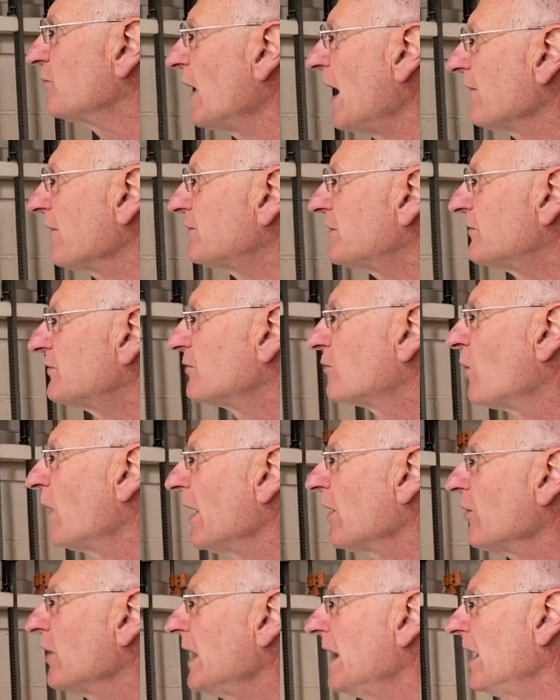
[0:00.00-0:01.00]
we have to
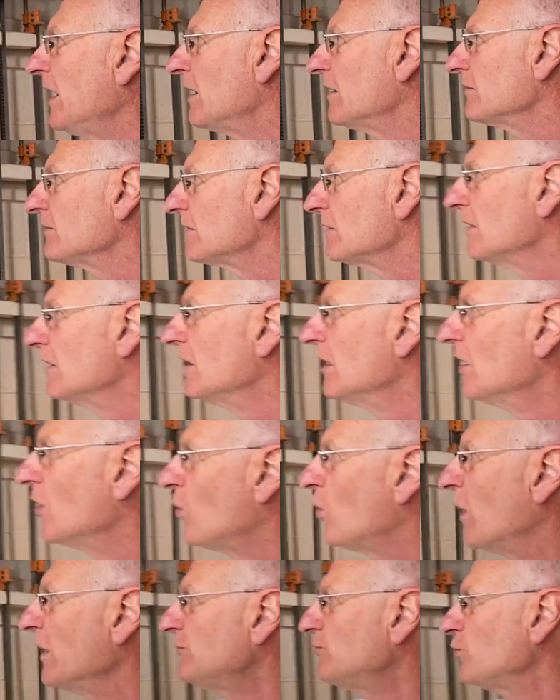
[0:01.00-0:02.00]
square an end.
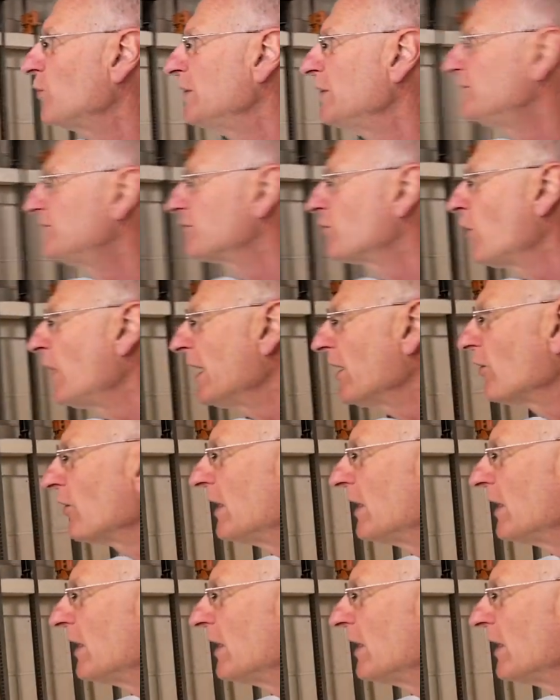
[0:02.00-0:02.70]
Once we square